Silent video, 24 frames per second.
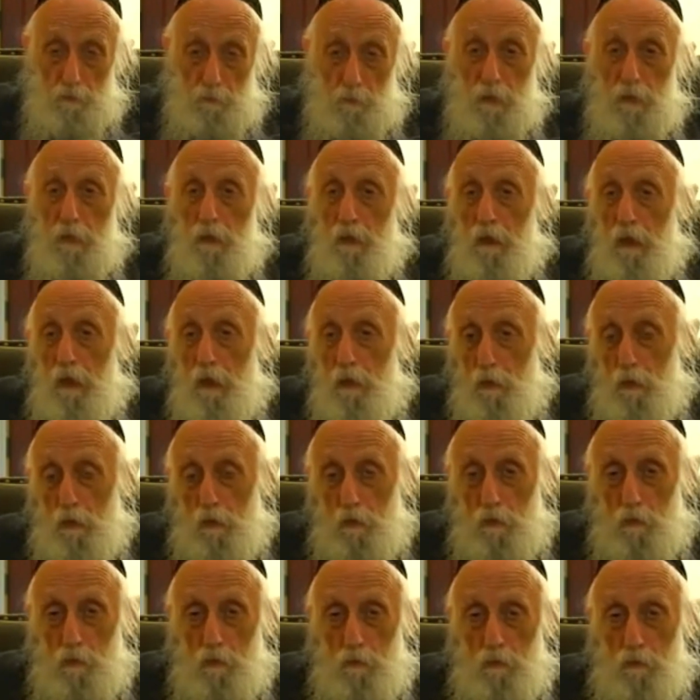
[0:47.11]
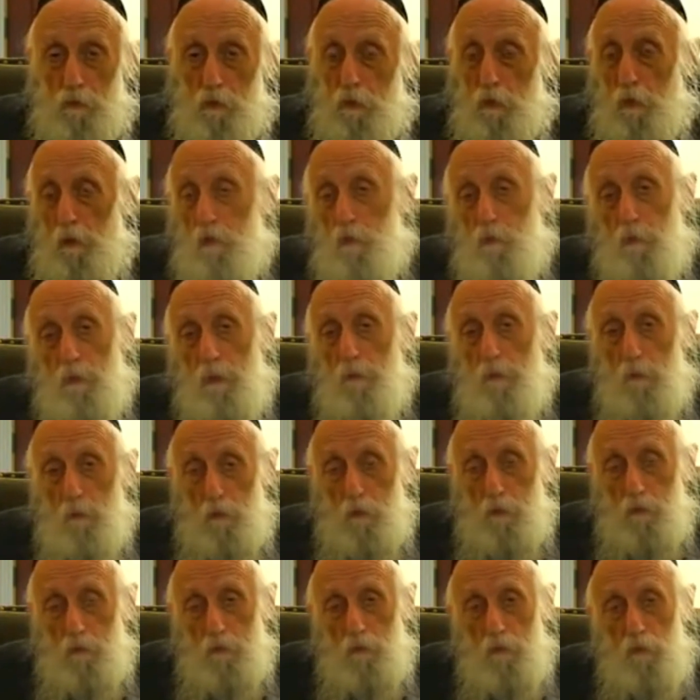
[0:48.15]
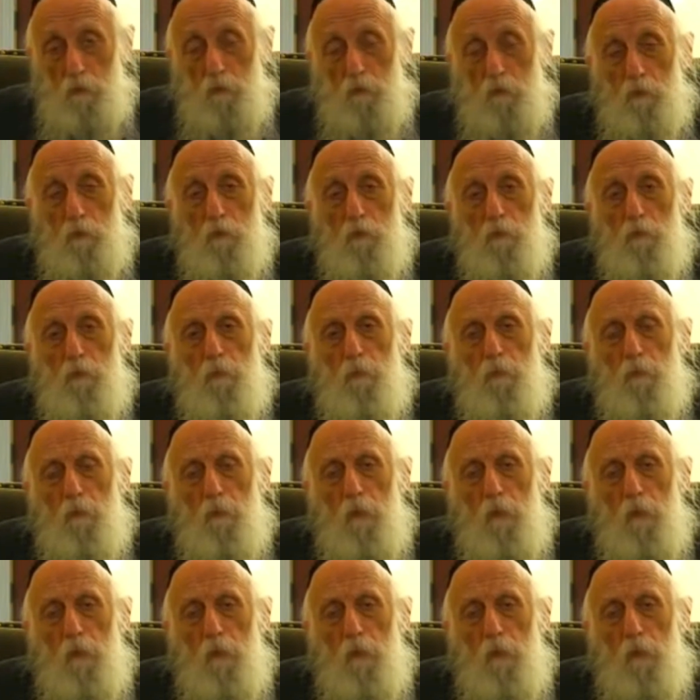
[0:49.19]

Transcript: biological, such as bipolar disorders,